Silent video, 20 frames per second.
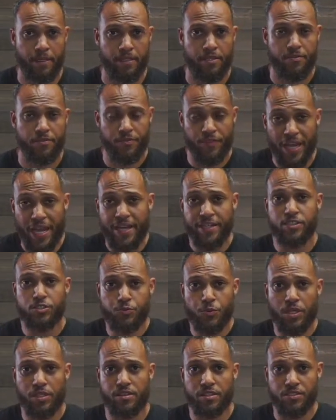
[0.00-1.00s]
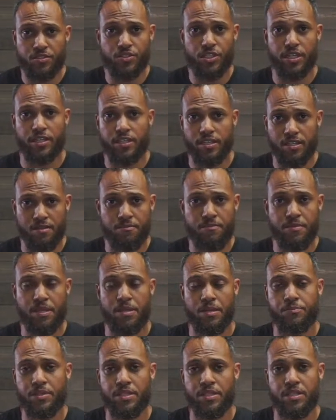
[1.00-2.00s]
That is what the Second
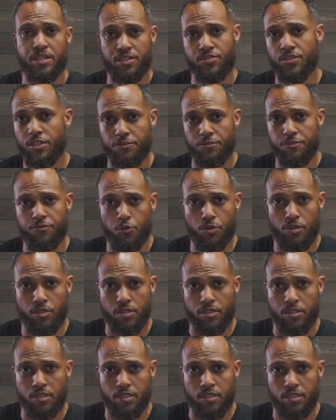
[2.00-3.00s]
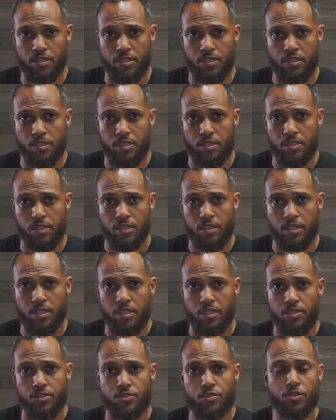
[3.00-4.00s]
Amendment is there for,
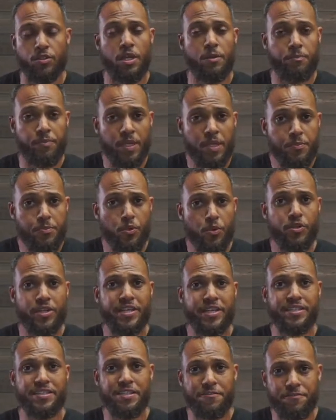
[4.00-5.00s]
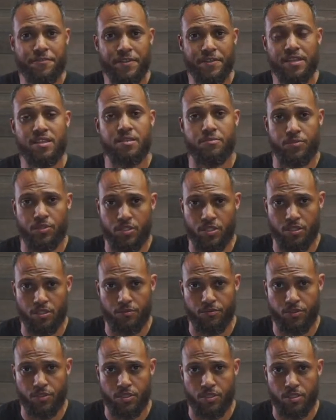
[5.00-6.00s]
so that people can defend
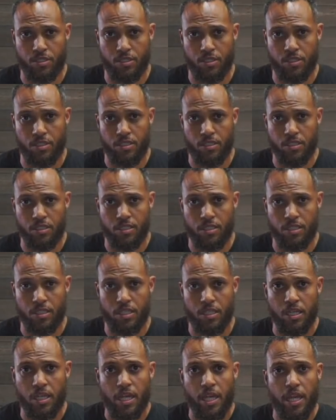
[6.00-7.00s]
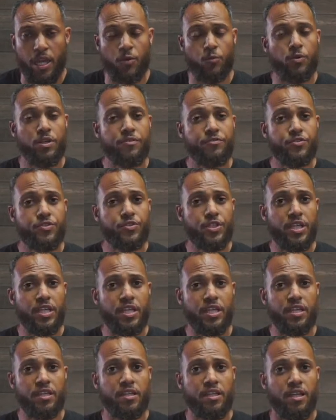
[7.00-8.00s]
themselves. And we've
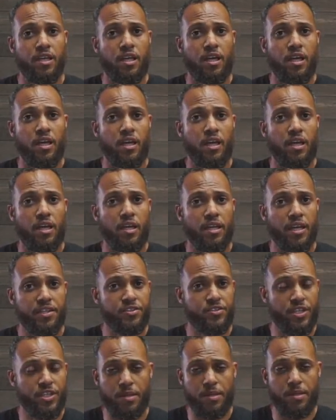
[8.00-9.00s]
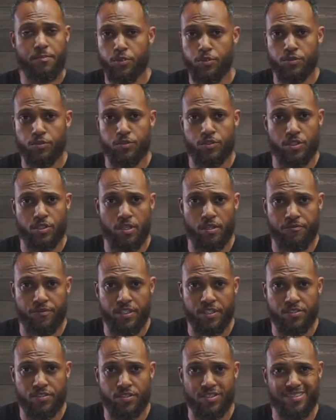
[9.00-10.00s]
seen examples of
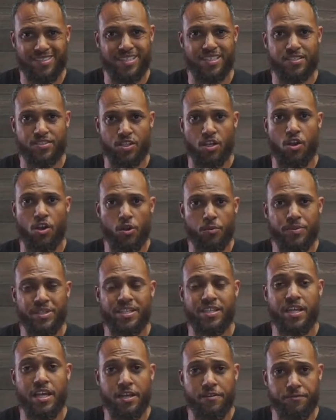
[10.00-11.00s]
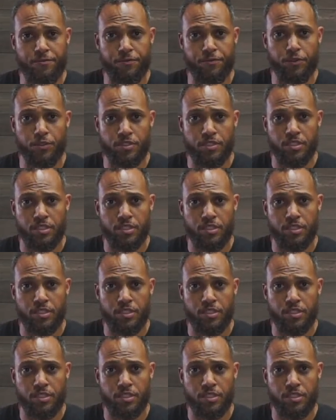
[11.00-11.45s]
this disarming effort